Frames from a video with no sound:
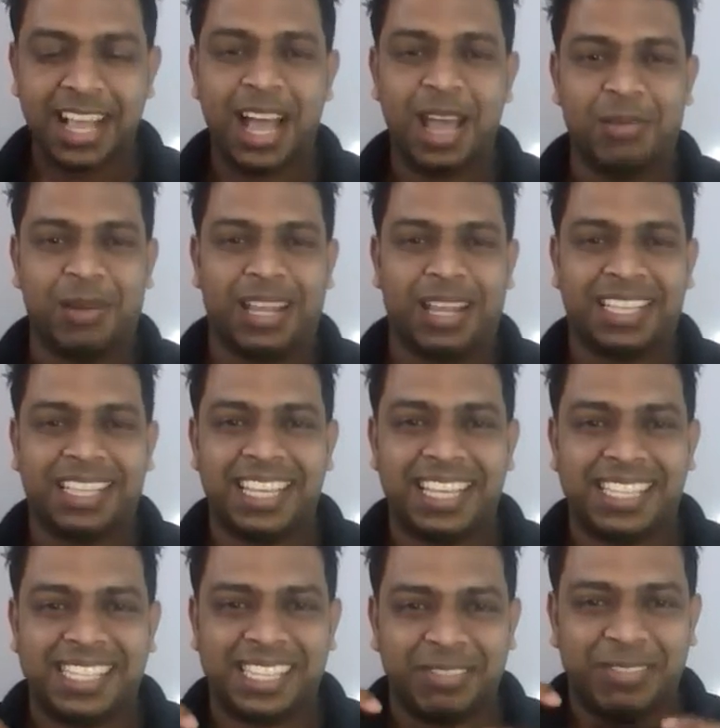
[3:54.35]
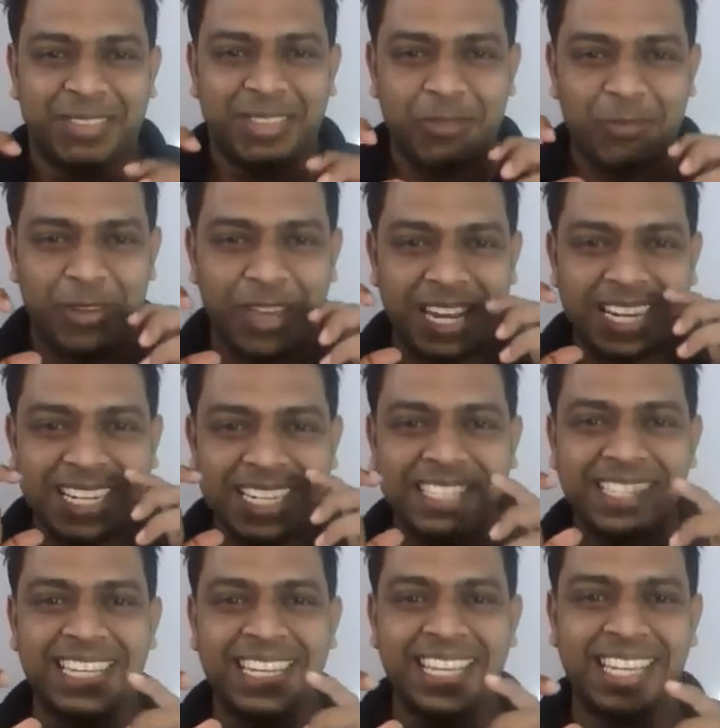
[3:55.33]
I mean, that's even the
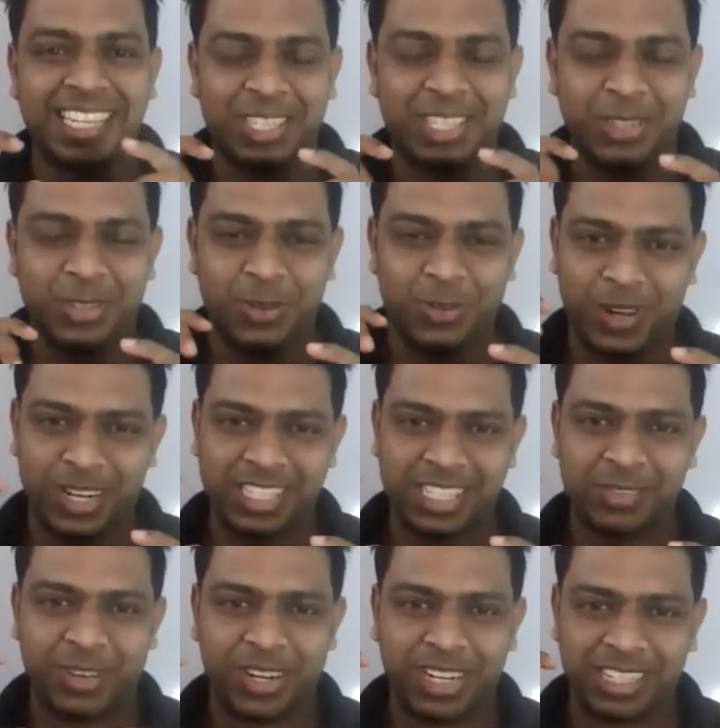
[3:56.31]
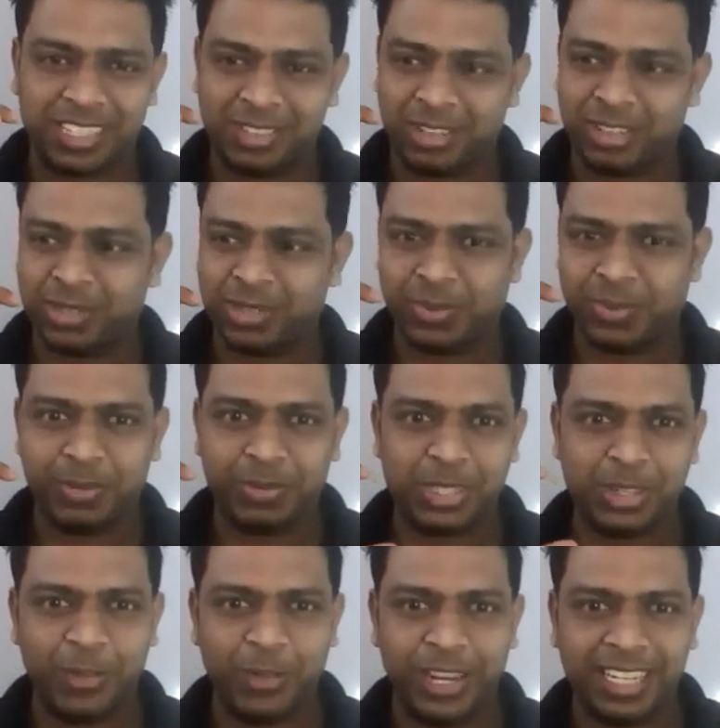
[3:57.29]
ventilator. You know what's the purpose
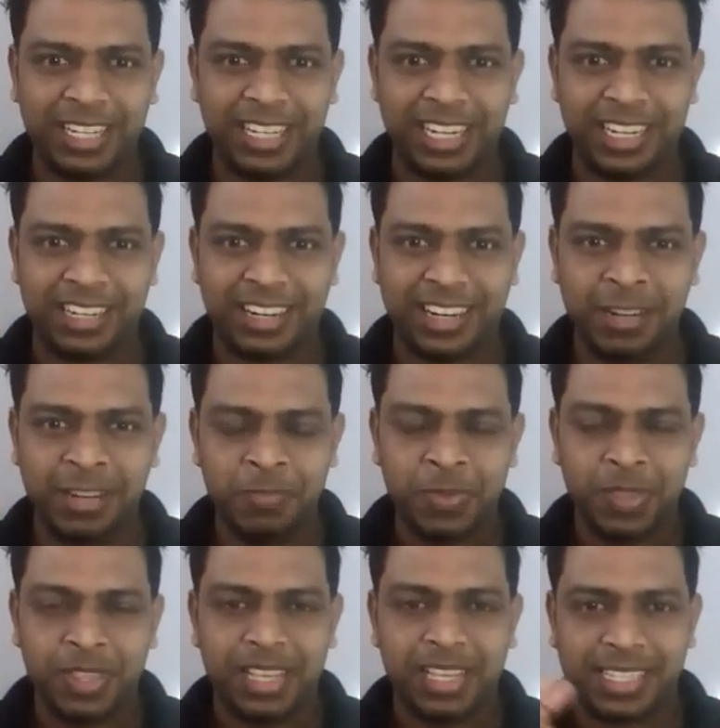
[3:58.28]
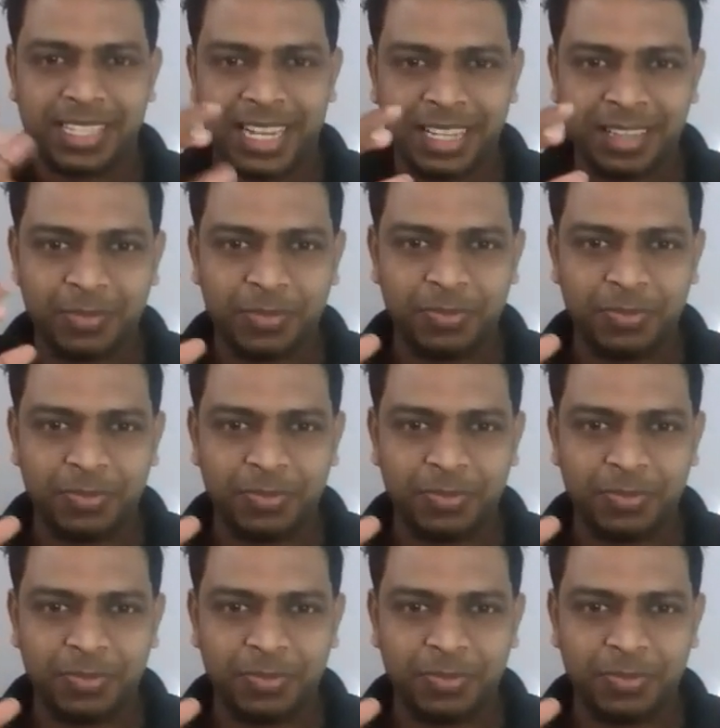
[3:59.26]
of ventilator, right? It's like